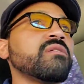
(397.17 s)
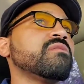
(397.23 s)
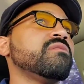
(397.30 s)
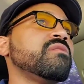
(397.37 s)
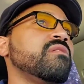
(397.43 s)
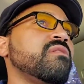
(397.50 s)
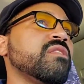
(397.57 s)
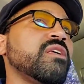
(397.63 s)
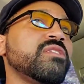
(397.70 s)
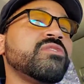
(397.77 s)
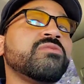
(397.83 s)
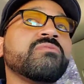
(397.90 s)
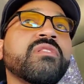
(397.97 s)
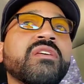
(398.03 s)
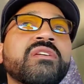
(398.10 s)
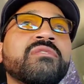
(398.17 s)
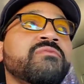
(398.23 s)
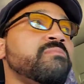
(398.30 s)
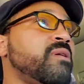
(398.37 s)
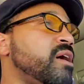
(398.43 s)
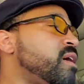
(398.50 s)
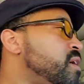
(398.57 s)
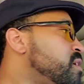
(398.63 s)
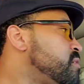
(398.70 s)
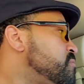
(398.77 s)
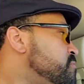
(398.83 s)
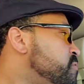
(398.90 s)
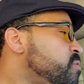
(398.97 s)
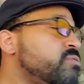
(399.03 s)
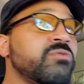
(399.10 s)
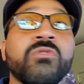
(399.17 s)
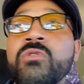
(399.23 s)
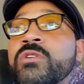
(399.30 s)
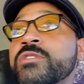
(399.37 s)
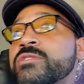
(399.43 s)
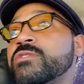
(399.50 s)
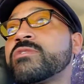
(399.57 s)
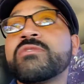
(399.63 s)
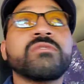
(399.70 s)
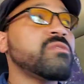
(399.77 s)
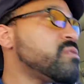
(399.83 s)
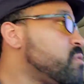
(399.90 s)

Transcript: you know, unless you live by food courts